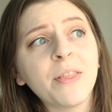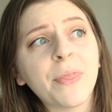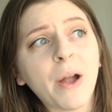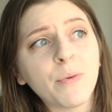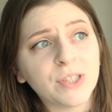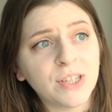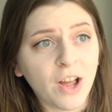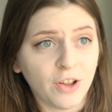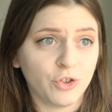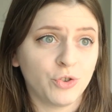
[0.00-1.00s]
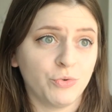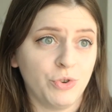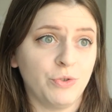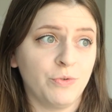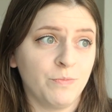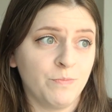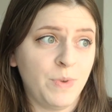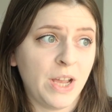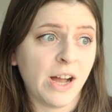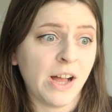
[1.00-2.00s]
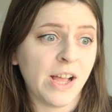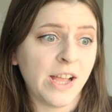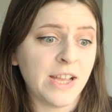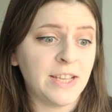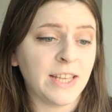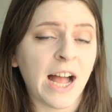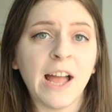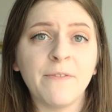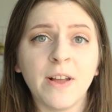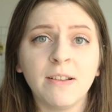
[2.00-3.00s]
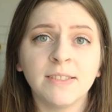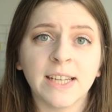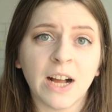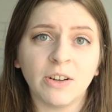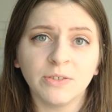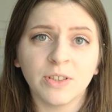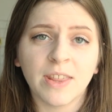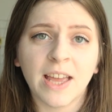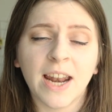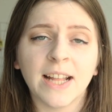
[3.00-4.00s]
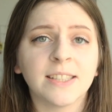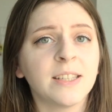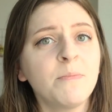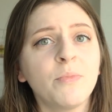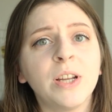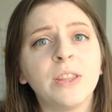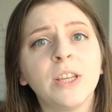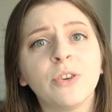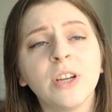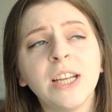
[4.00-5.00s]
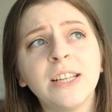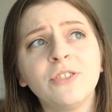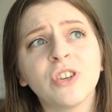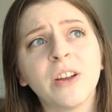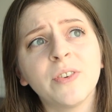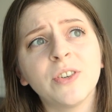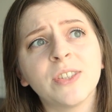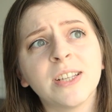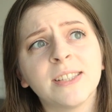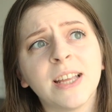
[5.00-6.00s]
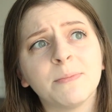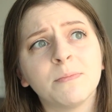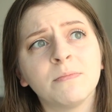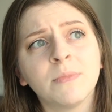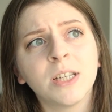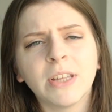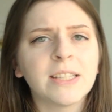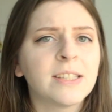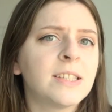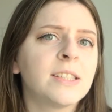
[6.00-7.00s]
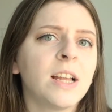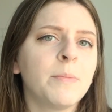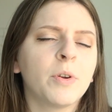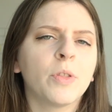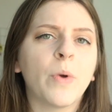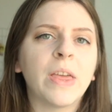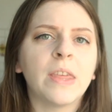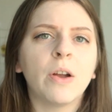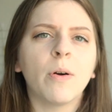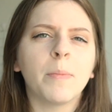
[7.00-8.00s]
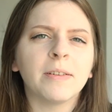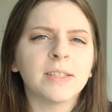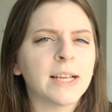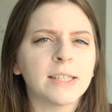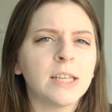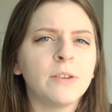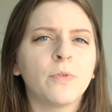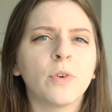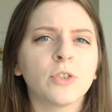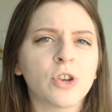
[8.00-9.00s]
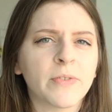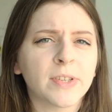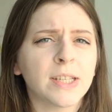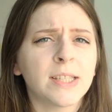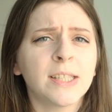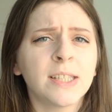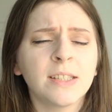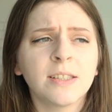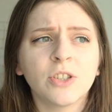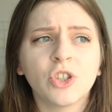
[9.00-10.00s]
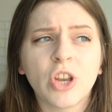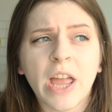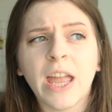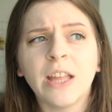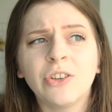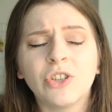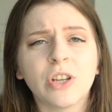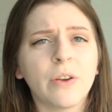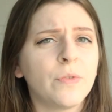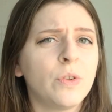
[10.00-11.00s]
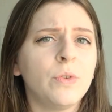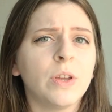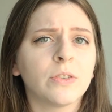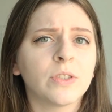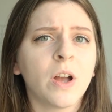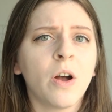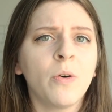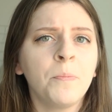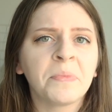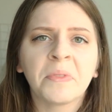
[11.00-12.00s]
out that was not true because I found out that at some point the Korean driver's exam system or the way they go about testing for driver's licenses changed a few years ago.